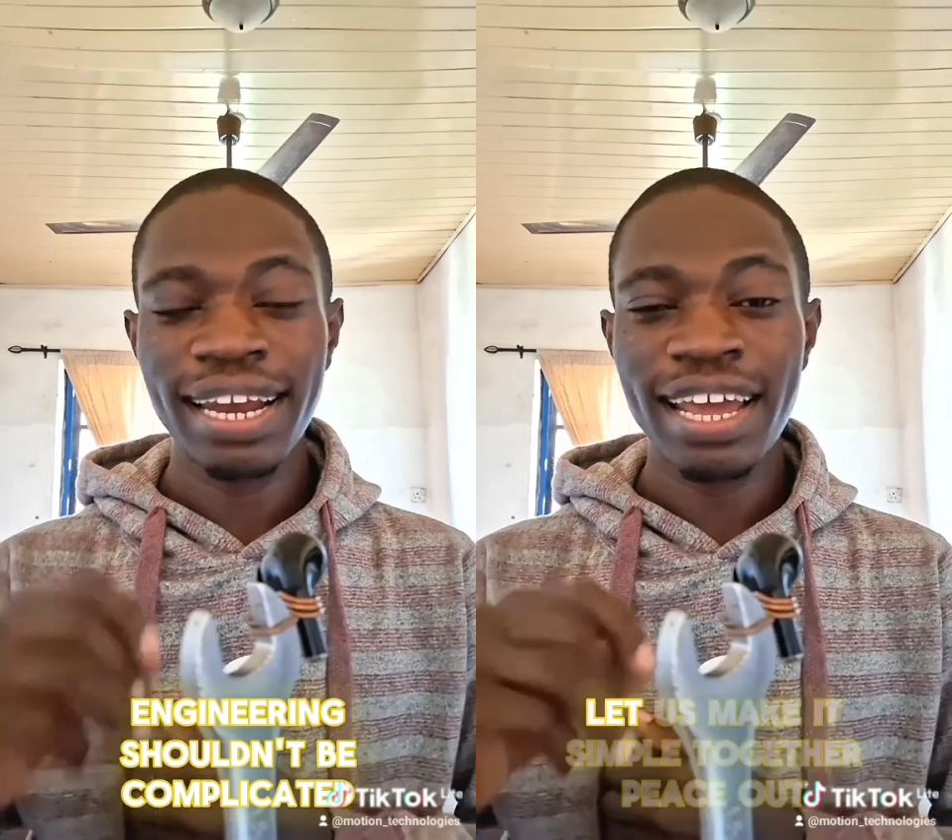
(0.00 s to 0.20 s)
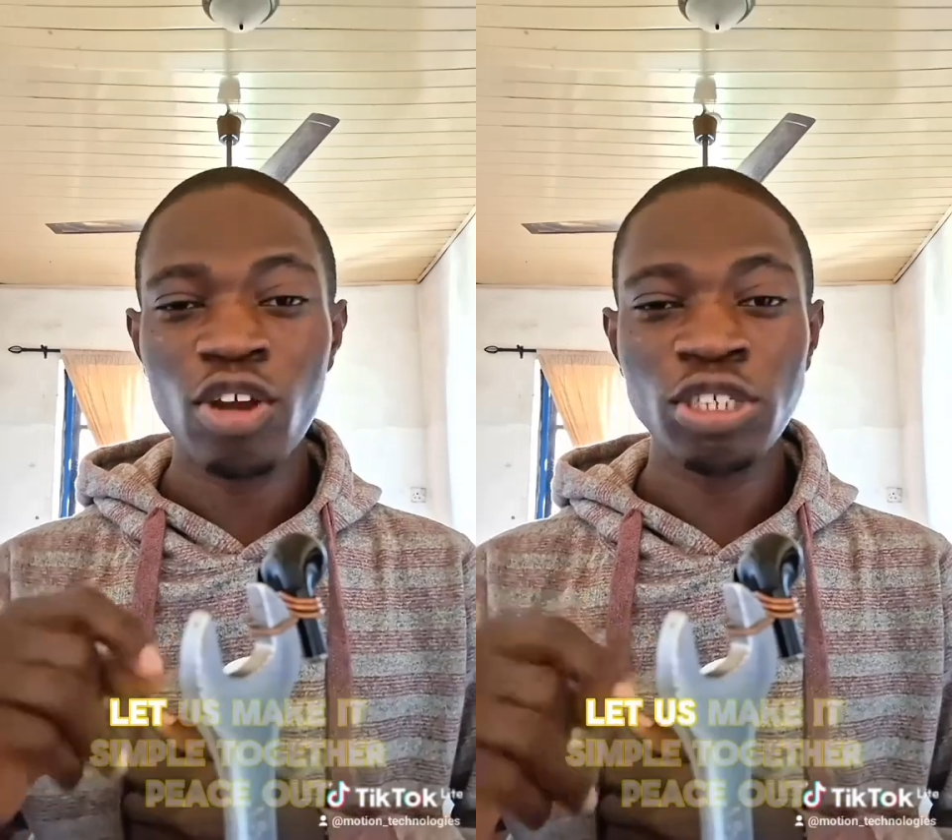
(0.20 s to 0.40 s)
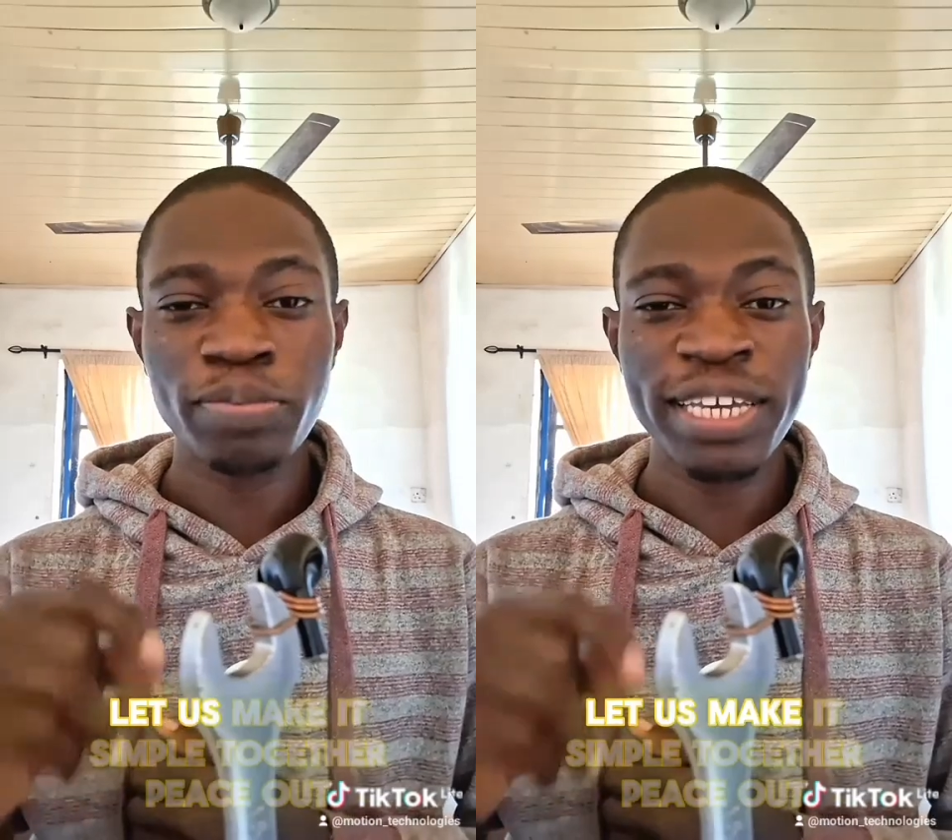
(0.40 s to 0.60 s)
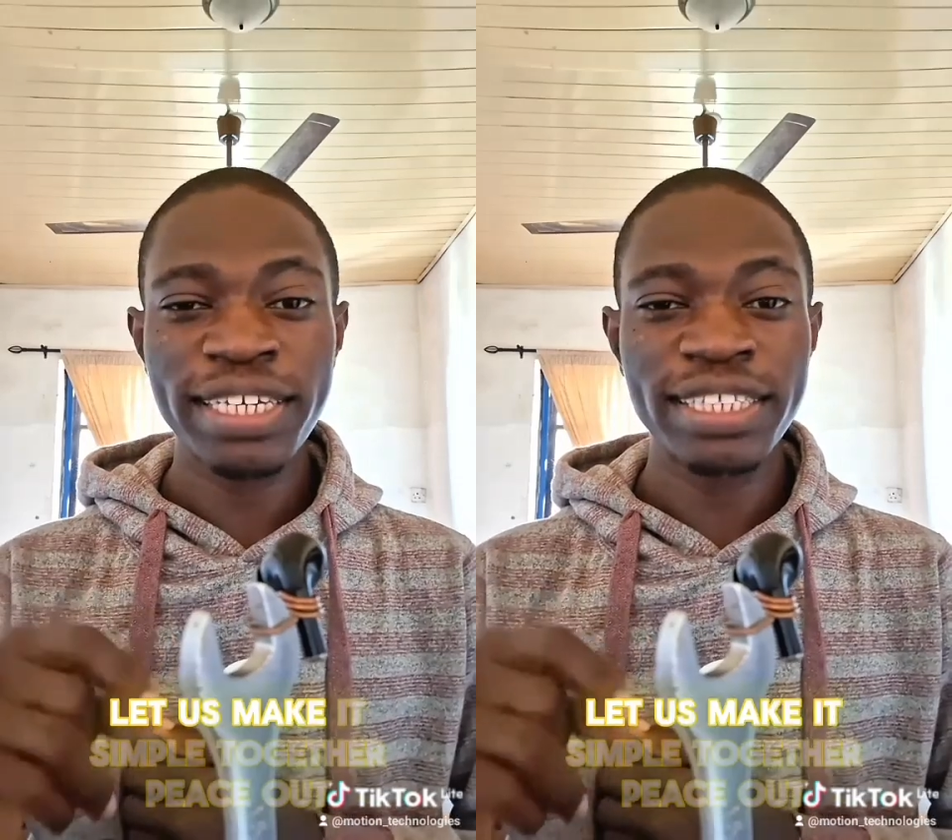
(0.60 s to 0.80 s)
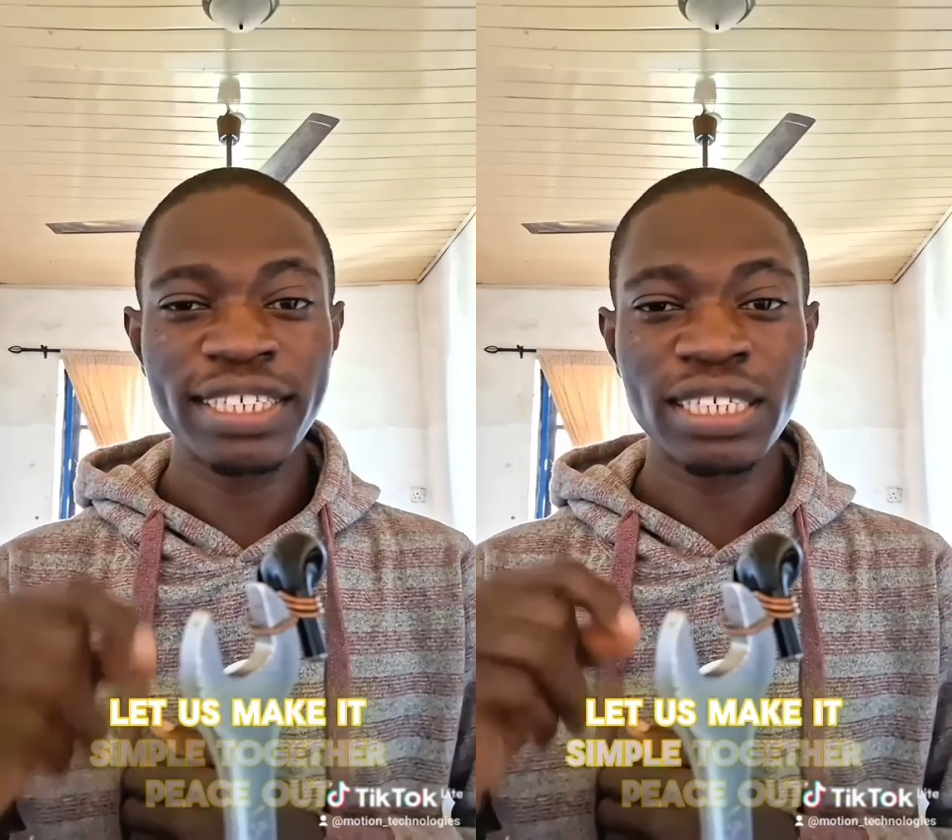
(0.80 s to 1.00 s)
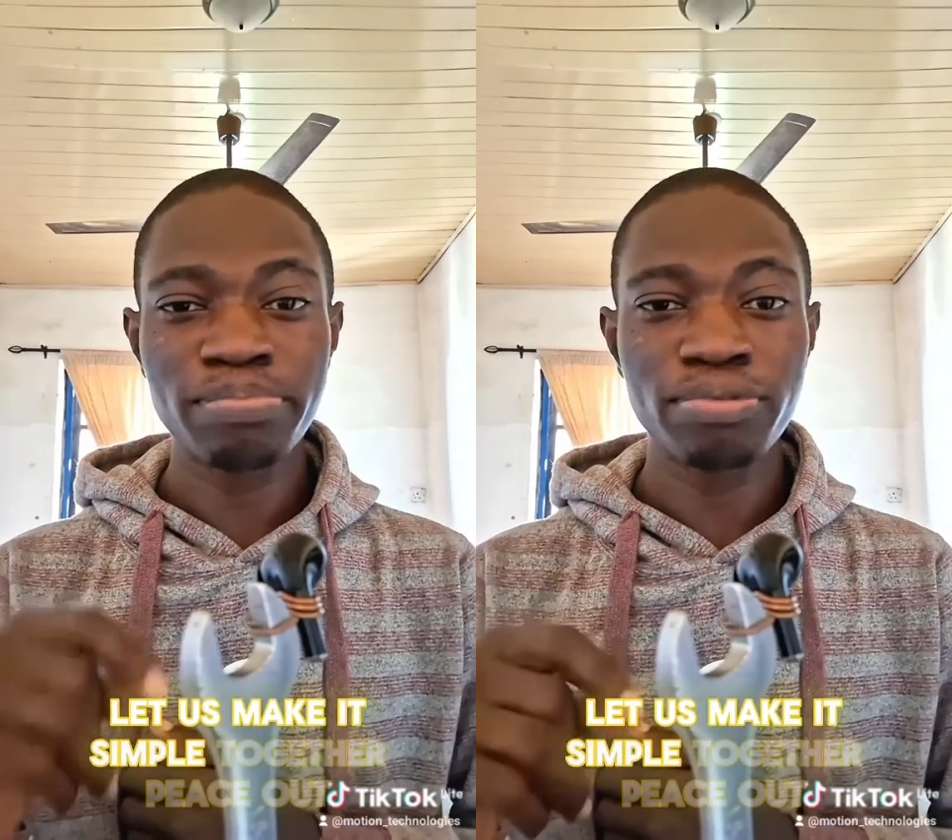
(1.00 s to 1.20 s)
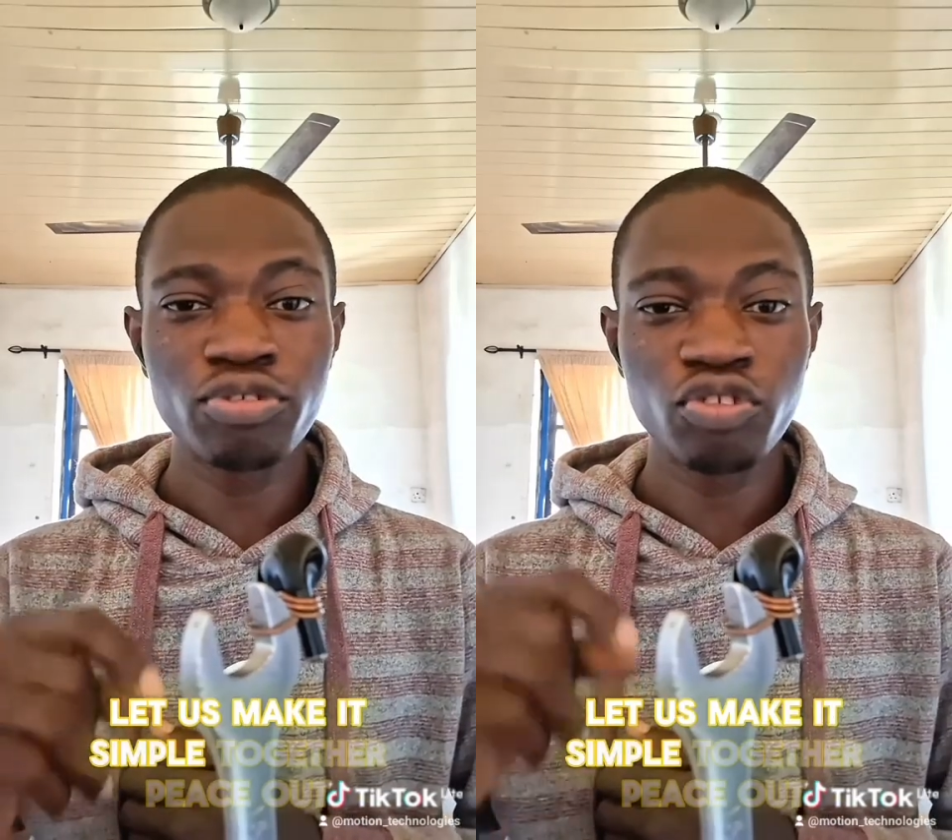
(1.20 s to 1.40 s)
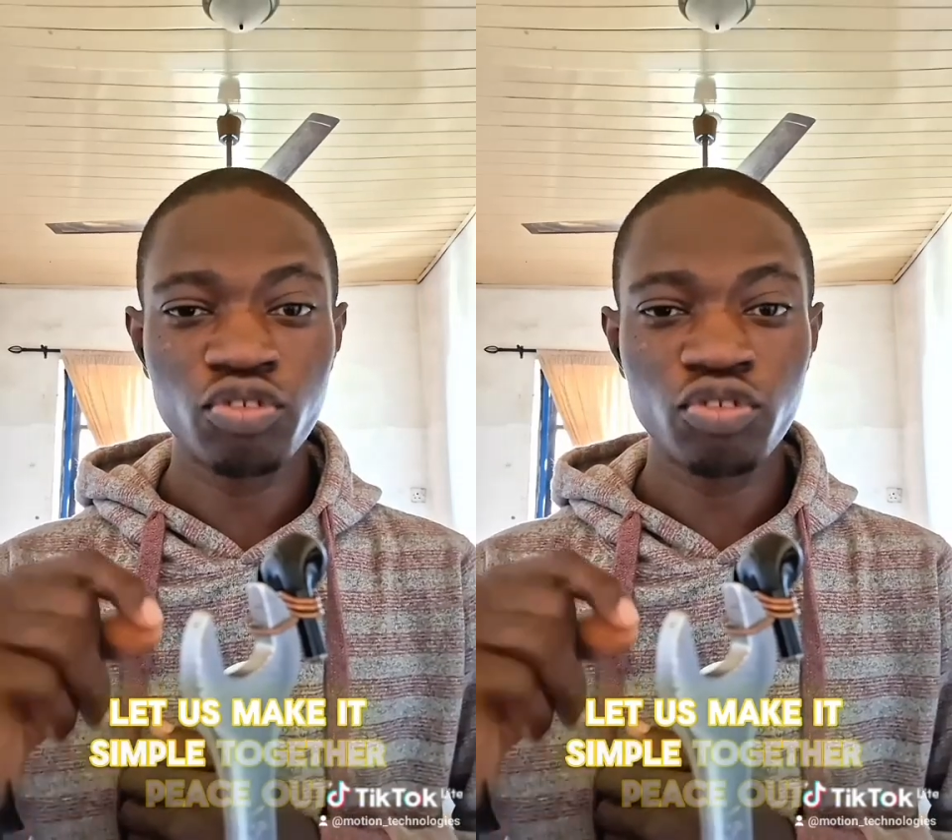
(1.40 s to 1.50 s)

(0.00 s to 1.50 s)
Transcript: Let us make it simple